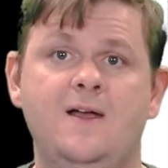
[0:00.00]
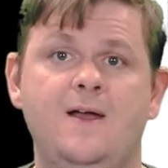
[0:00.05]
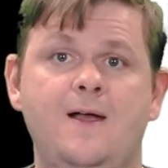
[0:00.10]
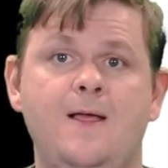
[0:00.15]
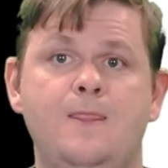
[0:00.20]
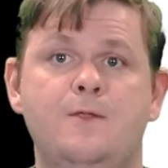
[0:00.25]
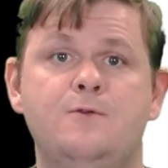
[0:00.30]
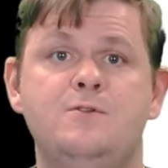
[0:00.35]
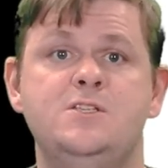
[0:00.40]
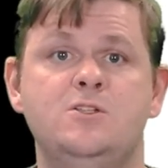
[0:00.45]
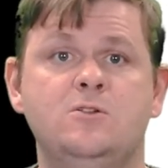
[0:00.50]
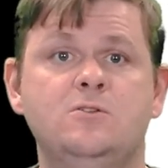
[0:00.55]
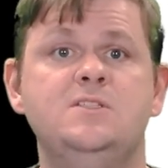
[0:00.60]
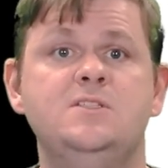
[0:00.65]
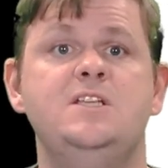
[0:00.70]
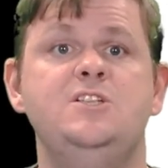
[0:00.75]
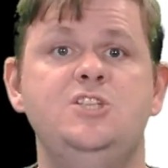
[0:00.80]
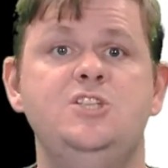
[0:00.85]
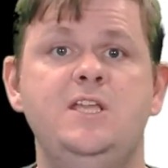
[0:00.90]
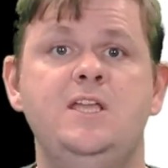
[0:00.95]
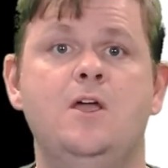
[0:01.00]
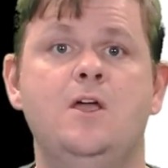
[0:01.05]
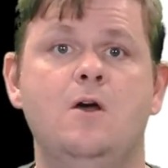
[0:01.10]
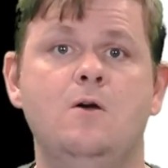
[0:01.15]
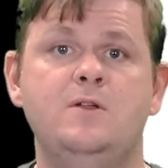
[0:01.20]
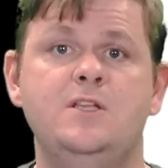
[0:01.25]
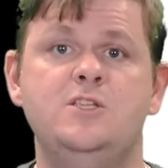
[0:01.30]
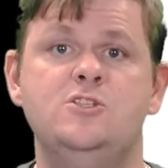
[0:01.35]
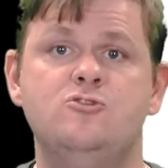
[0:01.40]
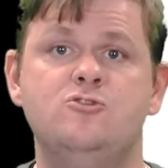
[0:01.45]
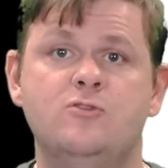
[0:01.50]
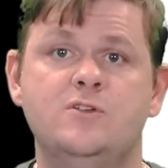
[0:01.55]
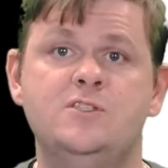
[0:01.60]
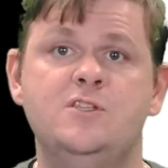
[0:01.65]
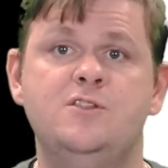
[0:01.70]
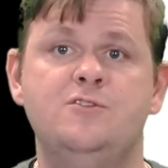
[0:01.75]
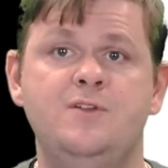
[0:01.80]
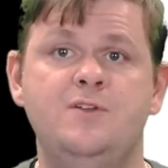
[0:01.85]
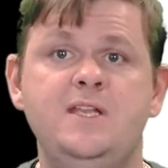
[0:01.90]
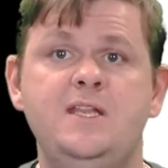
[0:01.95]
The resulting G-code instructs
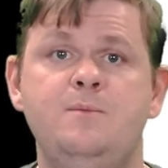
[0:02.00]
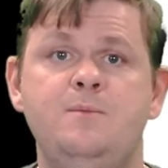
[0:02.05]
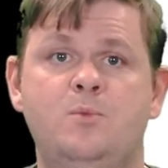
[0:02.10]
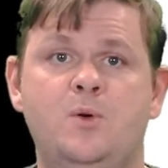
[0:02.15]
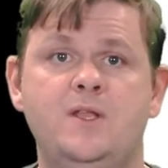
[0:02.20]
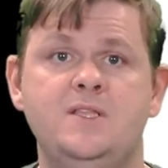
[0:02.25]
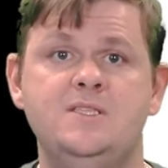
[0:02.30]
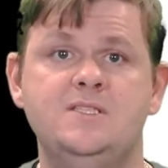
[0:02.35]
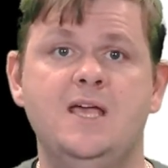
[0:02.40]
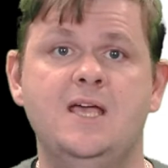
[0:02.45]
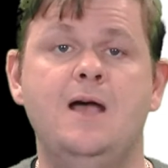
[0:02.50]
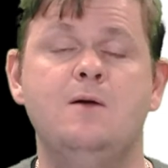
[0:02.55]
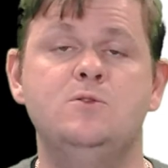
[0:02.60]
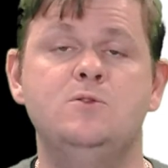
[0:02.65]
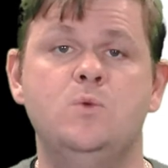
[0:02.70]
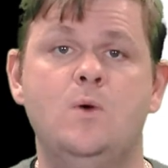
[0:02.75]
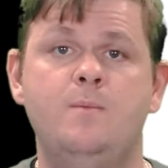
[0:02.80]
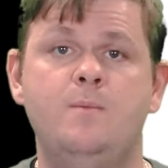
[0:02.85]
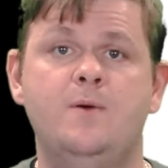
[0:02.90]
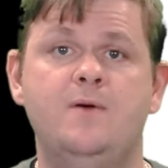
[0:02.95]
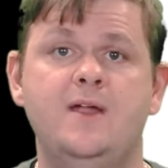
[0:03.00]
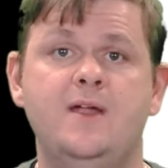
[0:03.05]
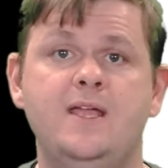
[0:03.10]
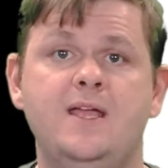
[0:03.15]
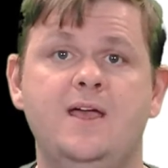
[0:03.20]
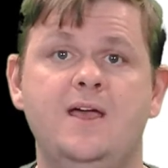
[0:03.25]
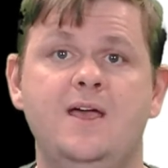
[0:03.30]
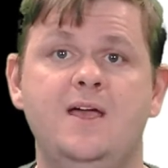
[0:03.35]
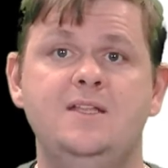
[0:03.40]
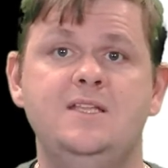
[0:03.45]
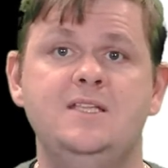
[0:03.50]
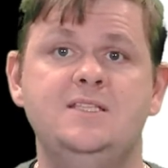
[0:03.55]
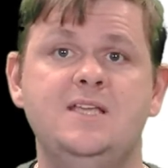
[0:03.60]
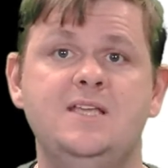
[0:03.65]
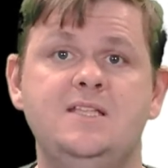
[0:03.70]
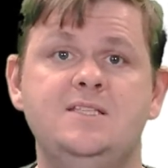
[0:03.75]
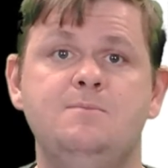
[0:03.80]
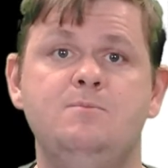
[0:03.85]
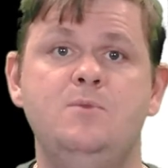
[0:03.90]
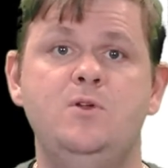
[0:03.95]
the 3D printer how to operate,
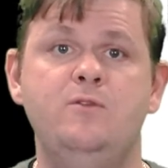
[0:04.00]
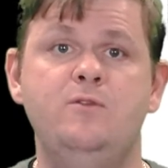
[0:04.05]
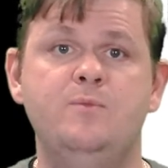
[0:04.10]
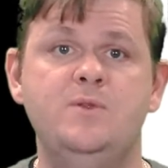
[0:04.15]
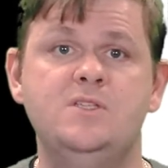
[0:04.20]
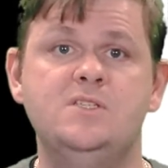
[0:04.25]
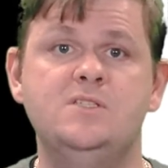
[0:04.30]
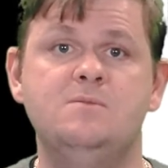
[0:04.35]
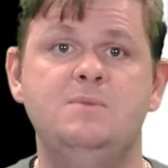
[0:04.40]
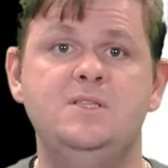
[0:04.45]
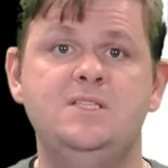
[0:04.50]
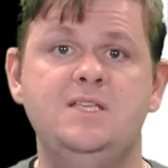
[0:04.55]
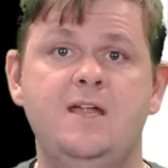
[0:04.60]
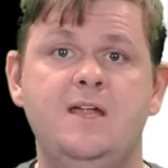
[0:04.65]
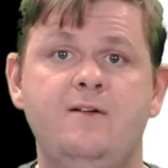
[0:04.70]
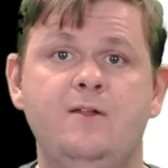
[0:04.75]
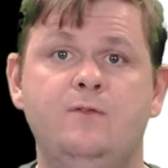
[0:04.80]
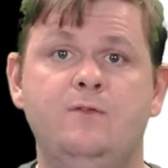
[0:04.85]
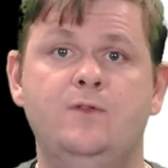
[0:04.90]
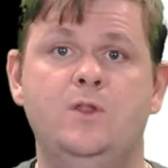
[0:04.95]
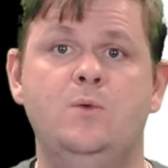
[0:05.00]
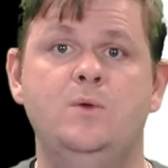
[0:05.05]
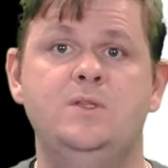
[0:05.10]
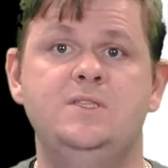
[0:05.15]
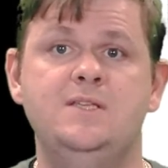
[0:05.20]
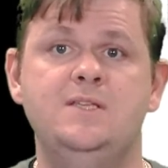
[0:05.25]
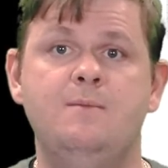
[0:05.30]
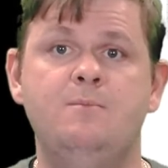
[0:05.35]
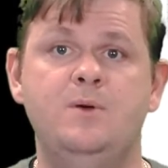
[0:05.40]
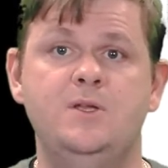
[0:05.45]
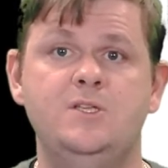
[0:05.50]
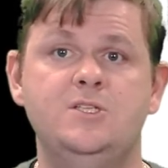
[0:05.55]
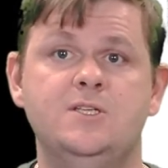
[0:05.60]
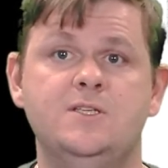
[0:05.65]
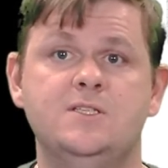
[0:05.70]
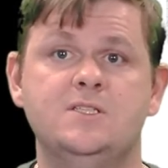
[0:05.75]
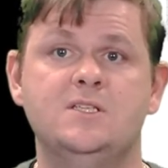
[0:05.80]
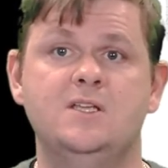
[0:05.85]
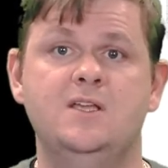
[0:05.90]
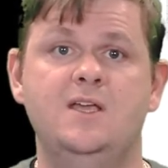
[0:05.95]
dictating movements, material flow and
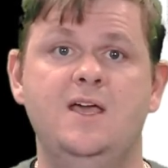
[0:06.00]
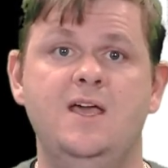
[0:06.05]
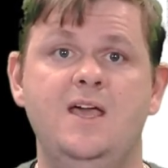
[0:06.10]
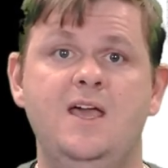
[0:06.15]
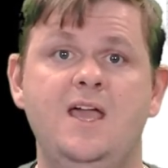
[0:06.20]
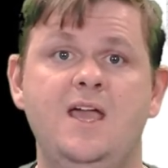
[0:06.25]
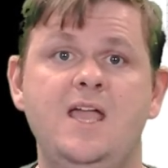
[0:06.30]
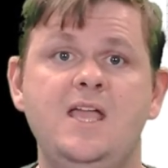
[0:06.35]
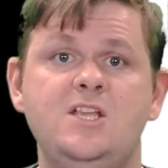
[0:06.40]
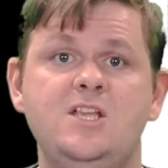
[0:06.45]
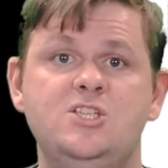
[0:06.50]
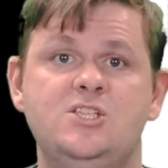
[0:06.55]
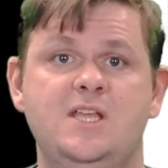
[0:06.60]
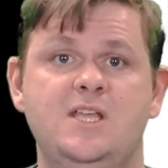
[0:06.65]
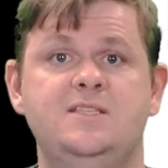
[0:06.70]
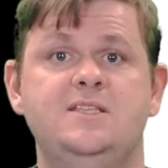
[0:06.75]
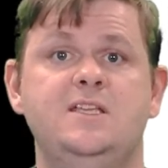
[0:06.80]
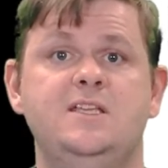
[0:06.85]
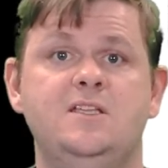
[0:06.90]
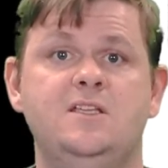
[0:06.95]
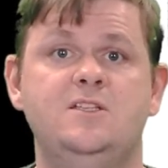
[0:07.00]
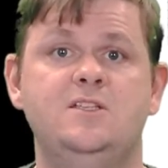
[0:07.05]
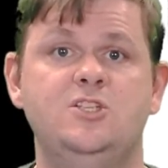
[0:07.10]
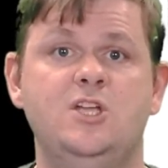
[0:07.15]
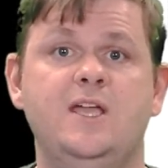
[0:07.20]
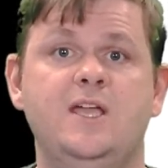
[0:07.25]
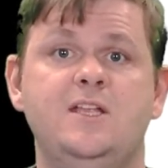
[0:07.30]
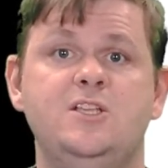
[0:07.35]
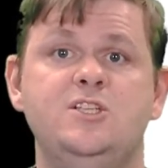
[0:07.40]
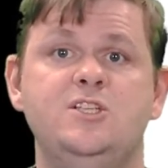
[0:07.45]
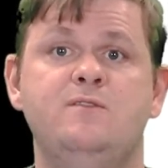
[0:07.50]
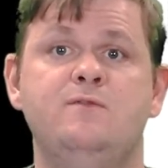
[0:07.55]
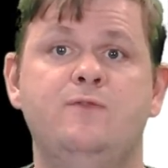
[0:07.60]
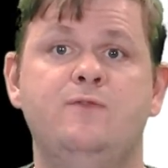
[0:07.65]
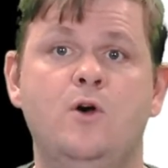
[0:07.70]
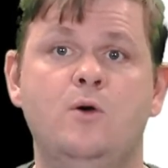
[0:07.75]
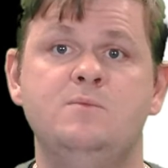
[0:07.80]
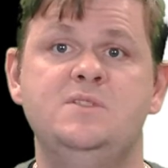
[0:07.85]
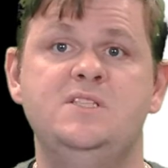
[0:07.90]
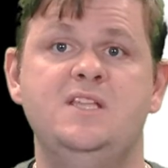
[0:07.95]
temperatures. Each setting change
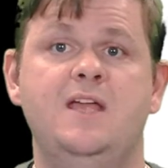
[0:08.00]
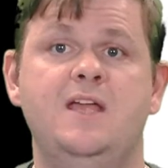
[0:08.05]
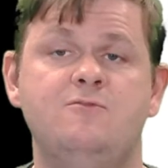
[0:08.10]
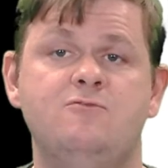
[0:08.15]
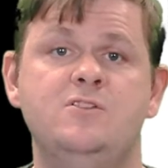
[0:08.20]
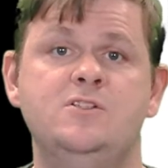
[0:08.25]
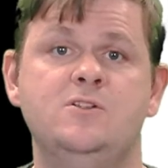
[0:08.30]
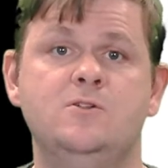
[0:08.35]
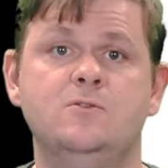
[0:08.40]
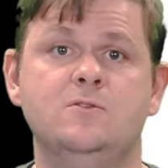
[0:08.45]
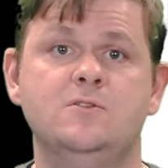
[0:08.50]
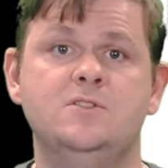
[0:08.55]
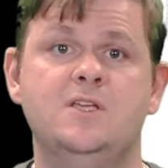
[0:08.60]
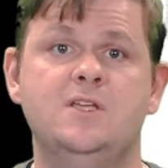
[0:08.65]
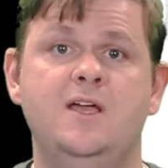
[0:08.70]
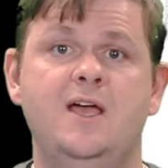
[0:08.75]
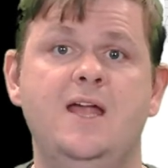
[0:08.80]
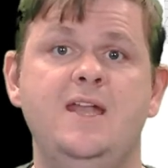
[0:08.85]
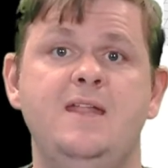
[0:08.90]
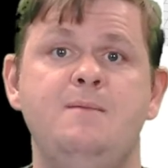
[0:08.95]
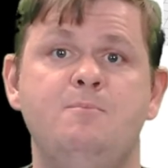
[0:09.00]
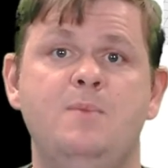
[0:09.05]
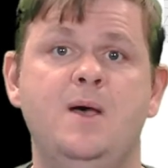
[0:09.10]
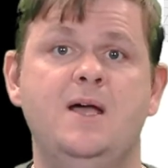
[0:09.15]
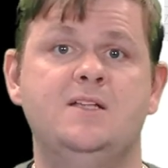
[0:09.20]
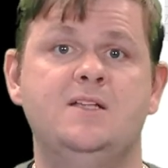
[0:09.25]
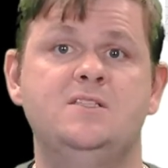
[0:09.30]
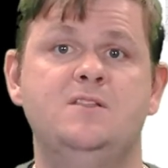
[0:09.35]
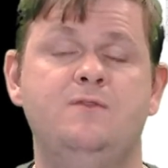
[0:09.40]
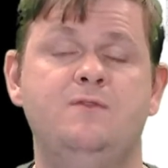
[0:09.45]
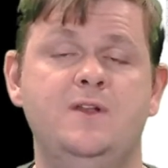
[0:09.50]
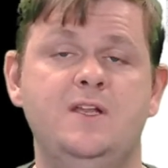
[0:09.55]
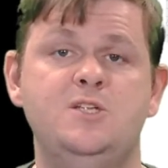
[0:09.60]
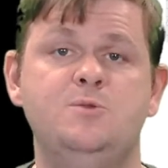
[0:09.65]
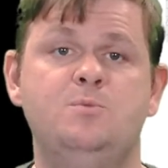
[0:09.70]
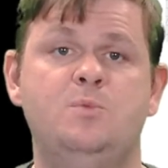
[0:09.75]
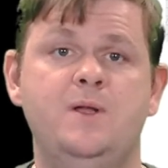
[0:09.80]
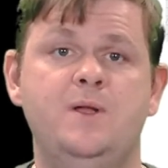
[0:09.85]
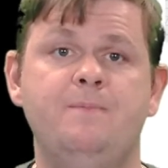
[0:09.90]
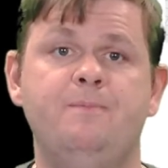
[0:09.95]
informs the end result and impacts the
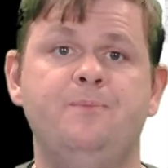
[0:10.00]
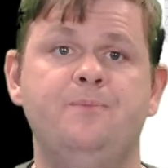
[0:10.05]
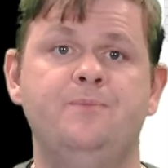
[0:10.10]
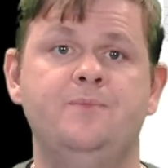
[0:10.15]
finished print.